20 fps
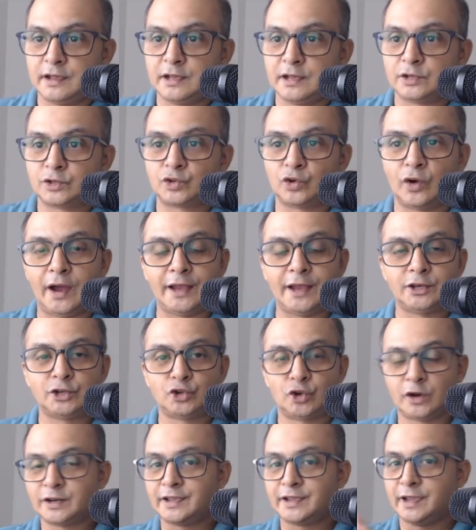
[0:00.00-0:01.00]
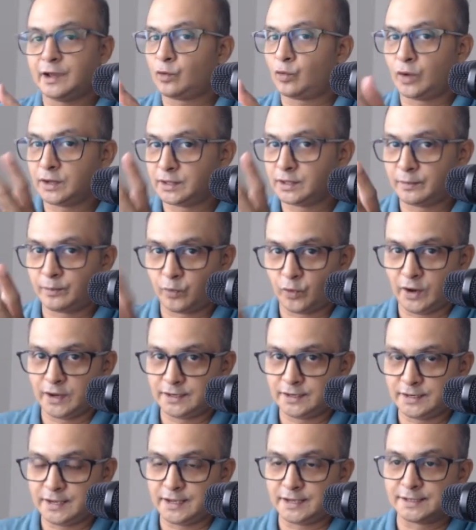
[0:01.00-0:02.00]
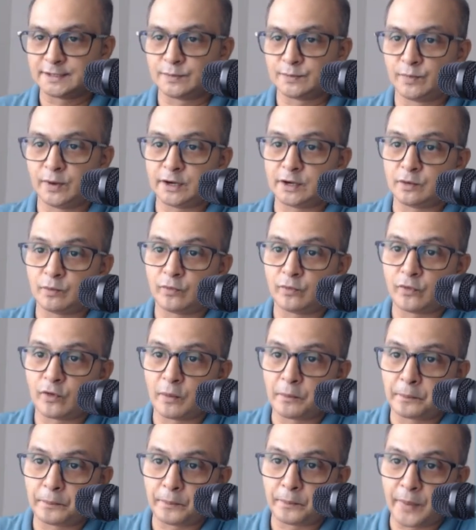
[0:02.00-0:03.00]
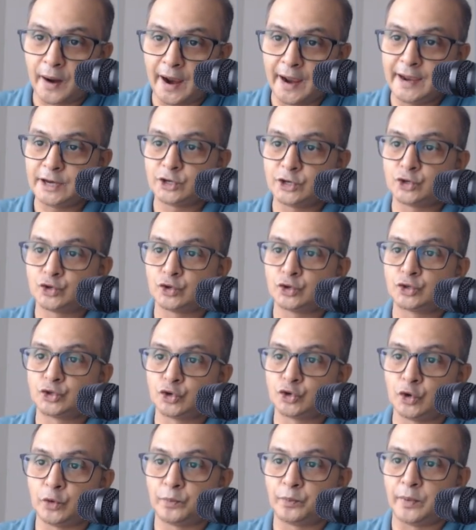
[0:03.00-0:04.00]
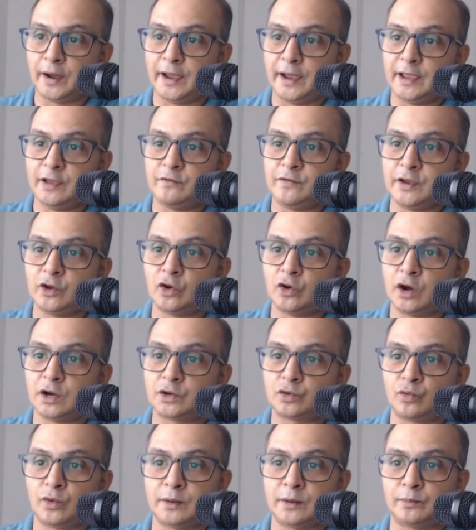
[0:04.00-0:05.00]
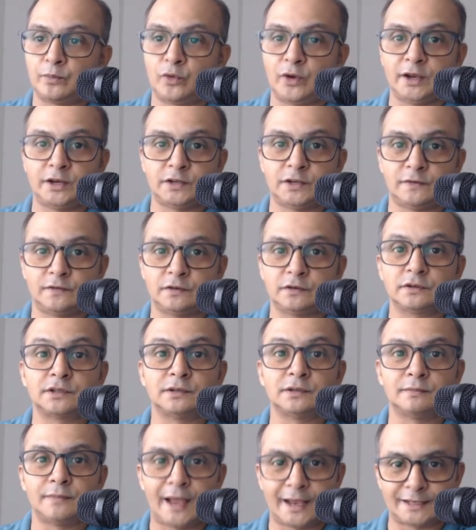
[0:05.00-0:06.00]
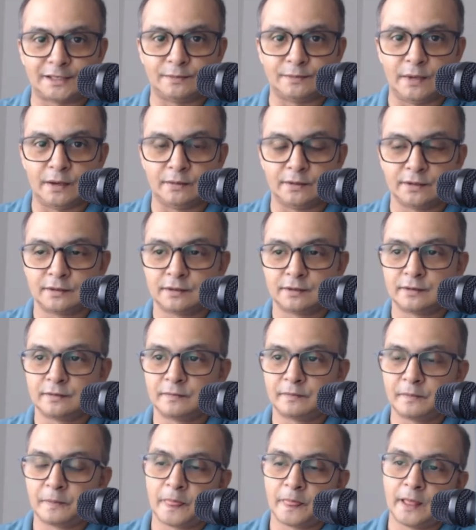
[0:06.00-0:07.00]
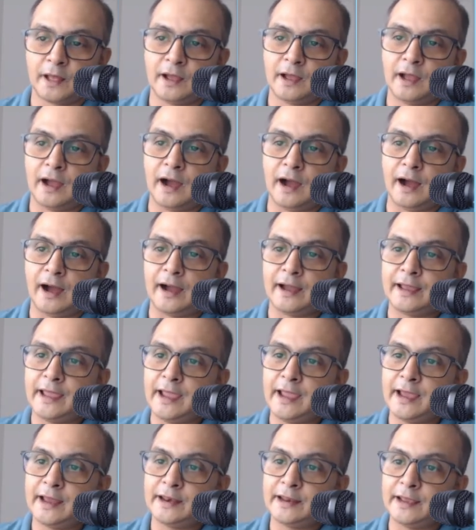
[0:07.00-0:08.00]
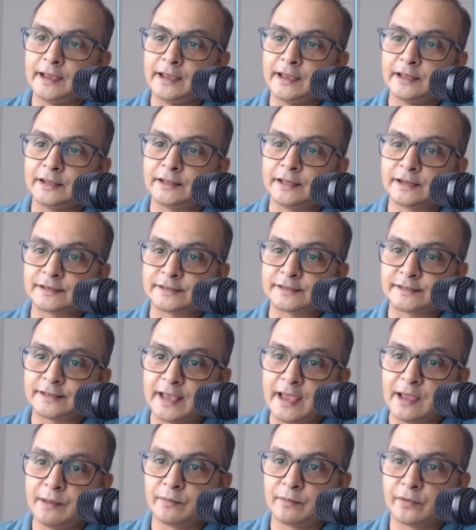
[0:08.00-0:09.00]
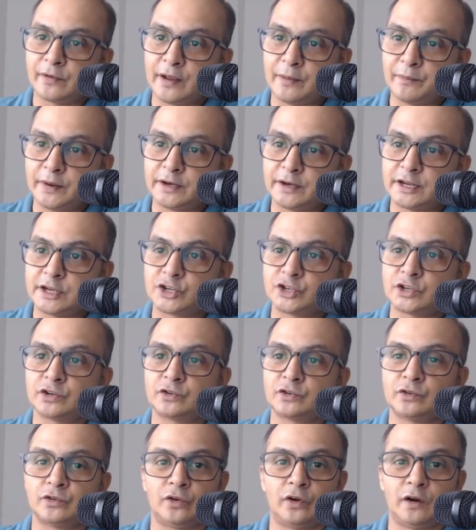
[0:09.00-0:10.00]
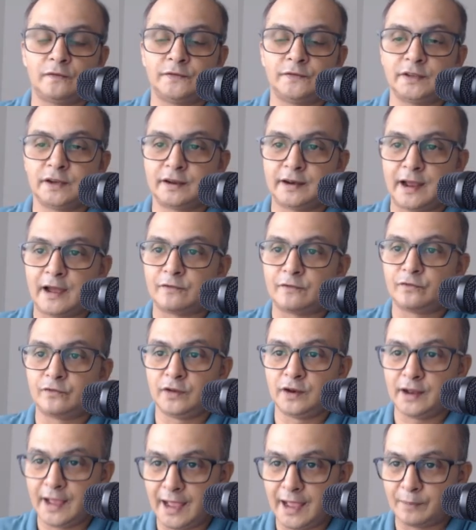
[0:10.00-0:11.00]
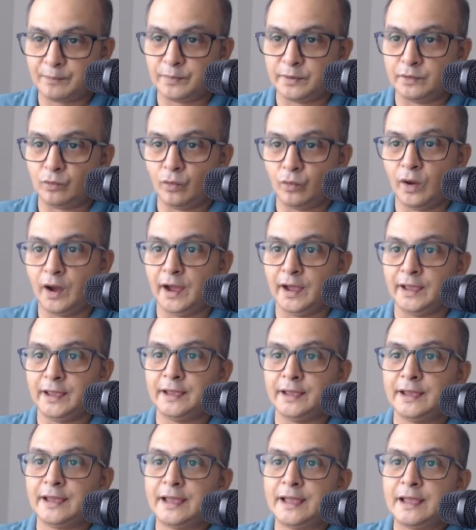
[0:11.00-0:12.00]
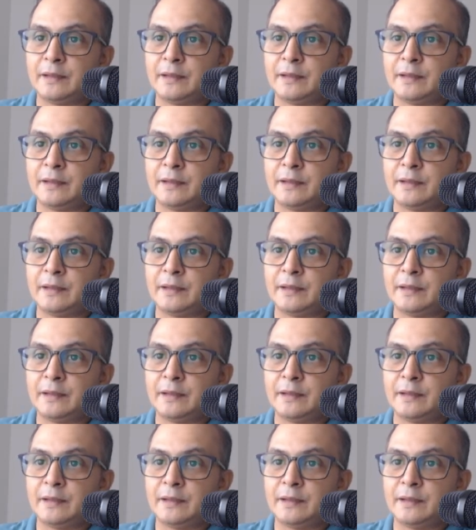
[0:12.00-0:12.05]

So I don't care what the point is, but from pi to 2 pi, we got one point of local maxima. Again, the same repetition of the graph will happen. Why?